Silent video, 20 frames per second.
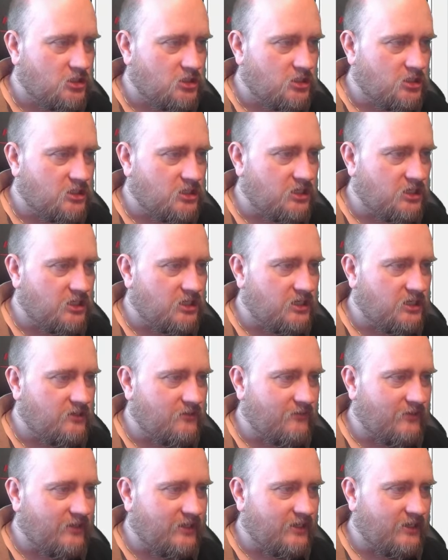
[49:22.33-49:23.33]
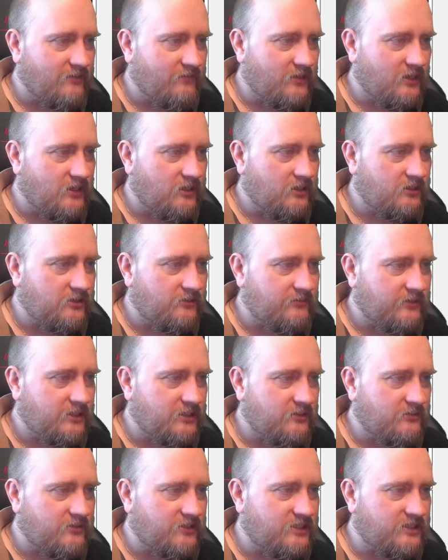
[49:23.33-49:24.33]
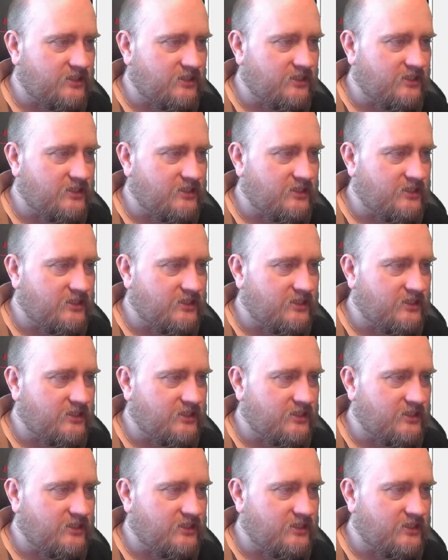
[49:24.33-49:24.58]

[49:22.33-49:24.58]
We have a lot of interesting